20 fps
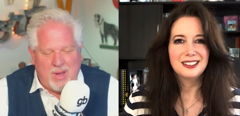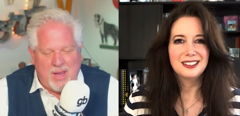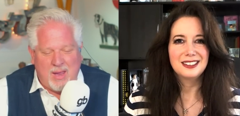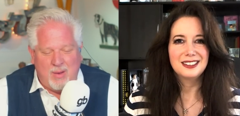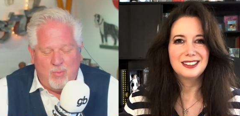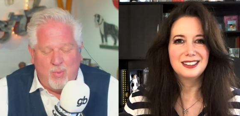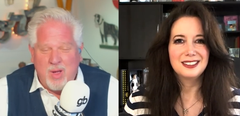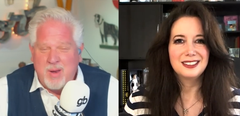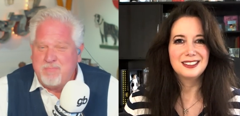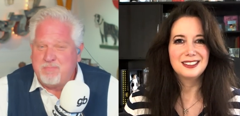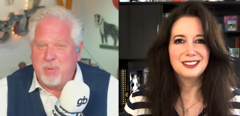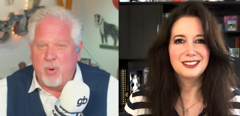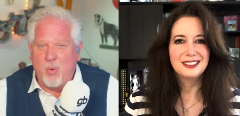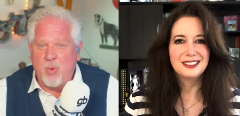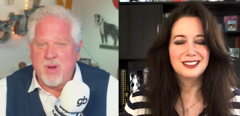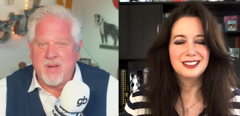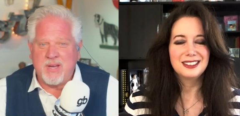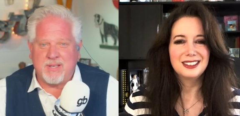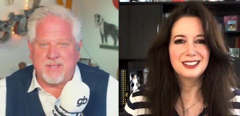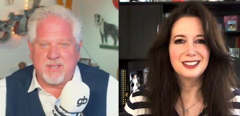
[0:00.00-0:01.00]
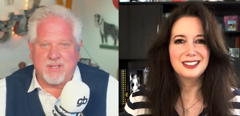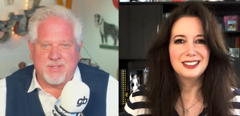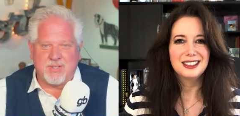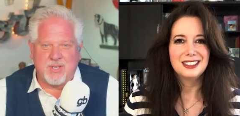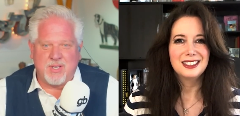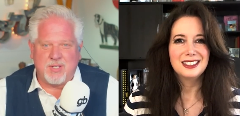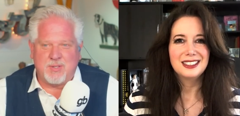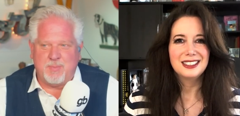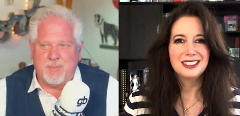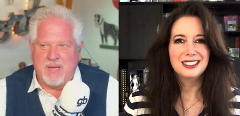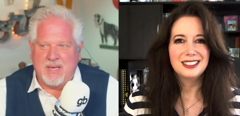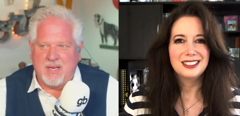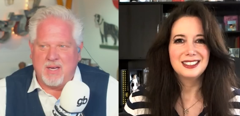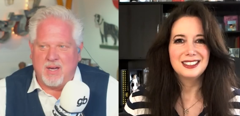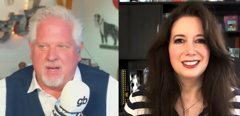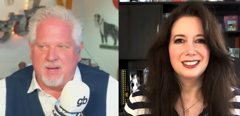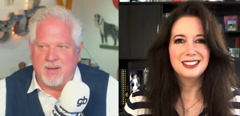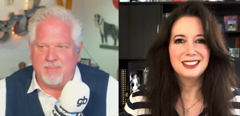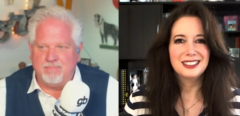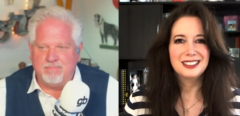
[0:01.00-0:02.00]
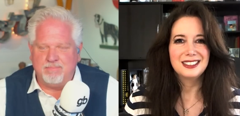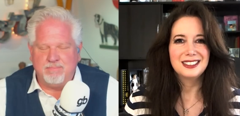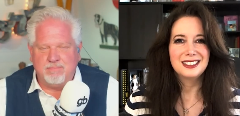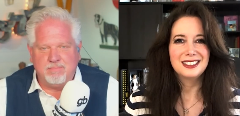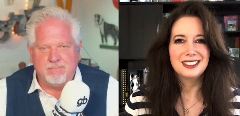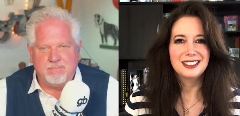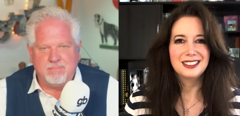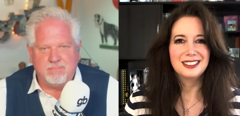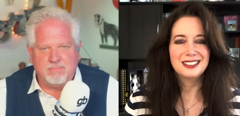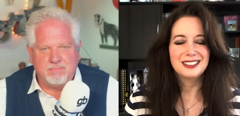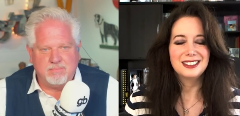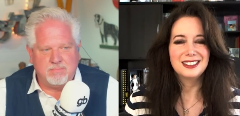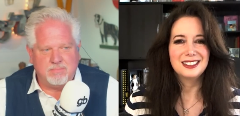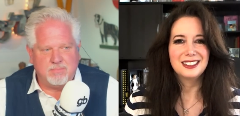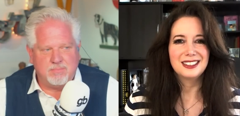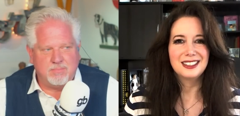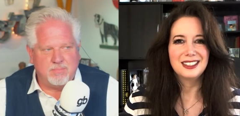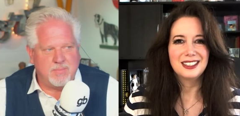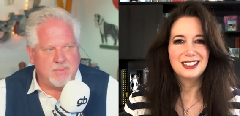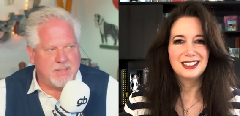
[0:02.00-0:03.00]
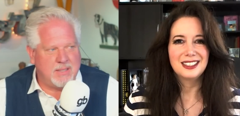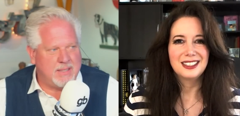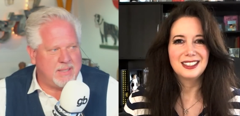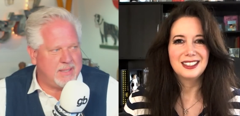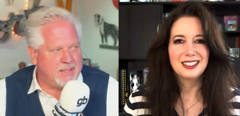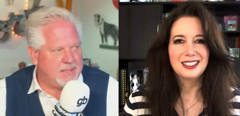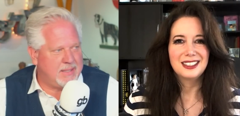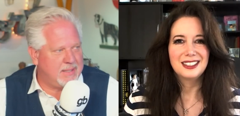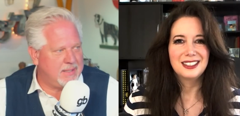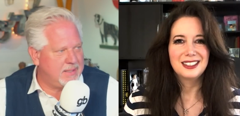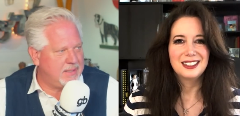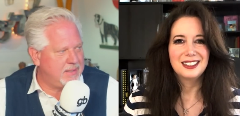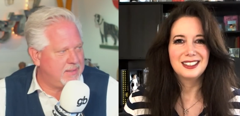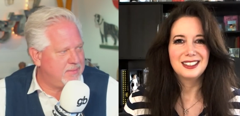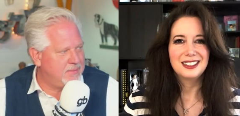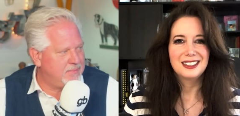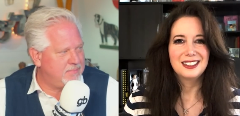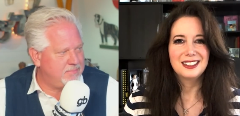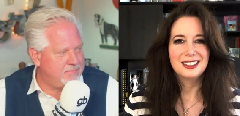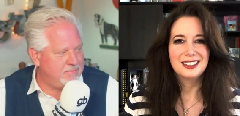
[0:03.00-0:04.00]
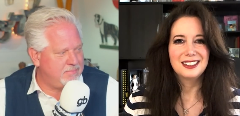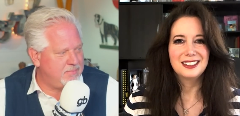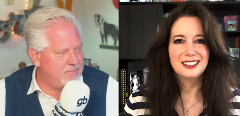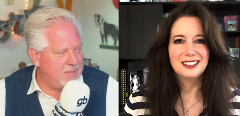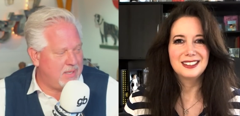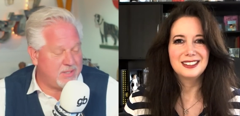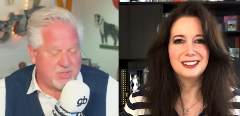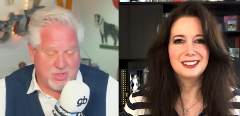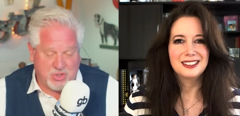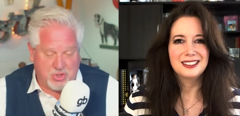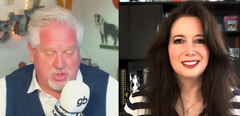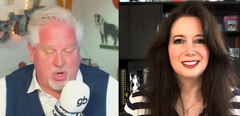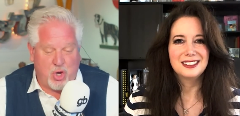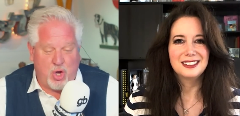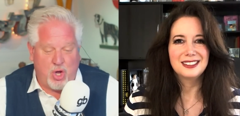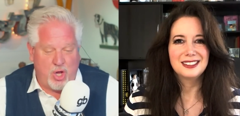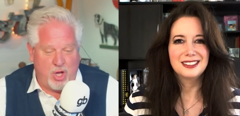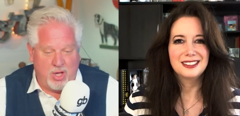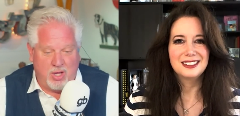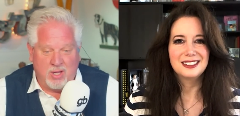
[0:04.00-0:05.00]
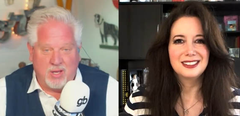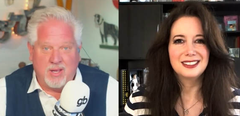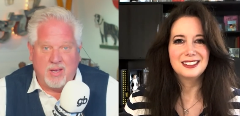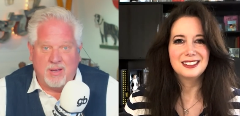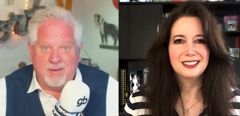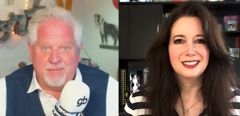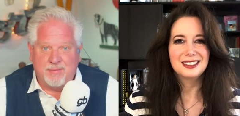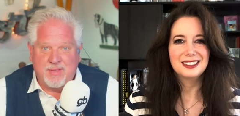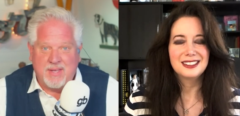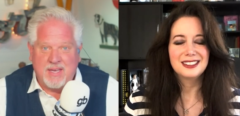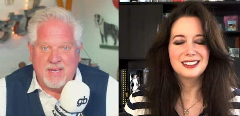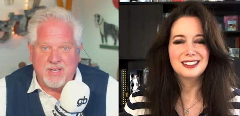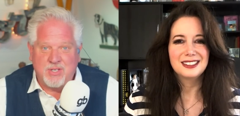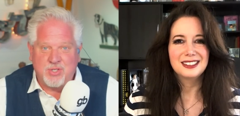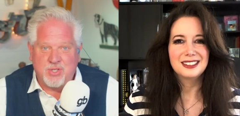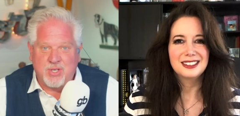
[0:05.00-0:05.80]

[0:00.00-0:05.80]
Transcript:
Speaker 1: at what point does this become uh, a stall of the